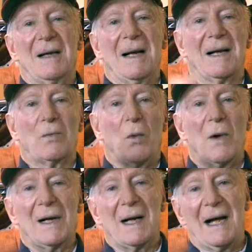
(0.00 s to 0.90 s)
had
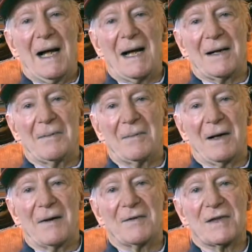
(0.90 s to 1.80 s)
one atom
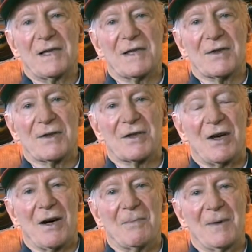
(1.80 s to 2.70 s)
of Caesar's
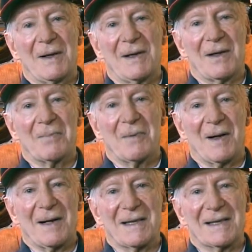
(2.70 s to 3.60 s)
carbon in their
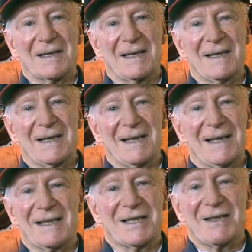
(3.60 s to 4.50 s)
bodies.
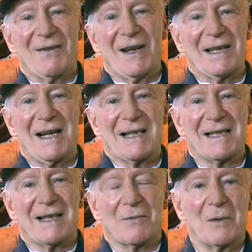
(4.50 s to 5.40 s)
It's just
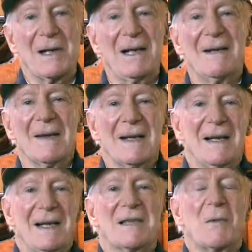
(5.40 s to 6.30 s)
fantastic. It really
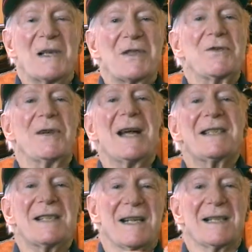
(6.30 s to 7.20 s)
is what
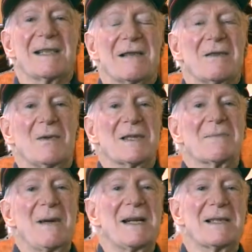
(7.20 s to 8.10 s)
unites us. It's
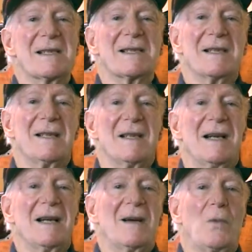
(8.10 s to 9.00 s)
what makes us
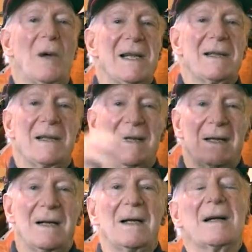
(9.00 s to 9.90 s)
one
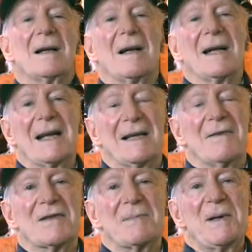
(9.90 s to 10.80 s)

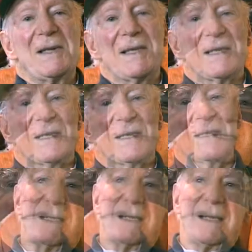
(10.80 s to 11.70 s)
collective species.
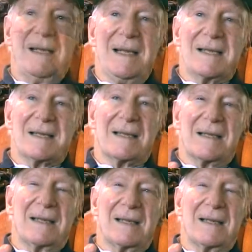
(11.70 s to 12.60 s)
In this
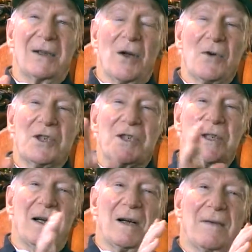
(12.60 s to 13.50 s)

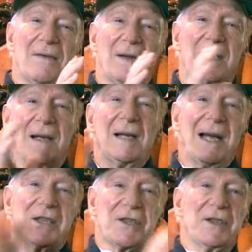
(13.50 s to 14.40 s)
notion of
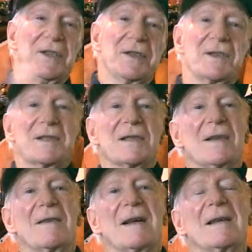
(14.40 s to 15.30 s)
connections,
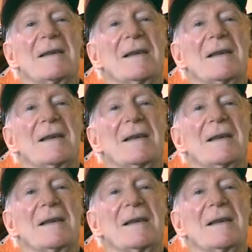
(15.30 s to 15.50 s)
that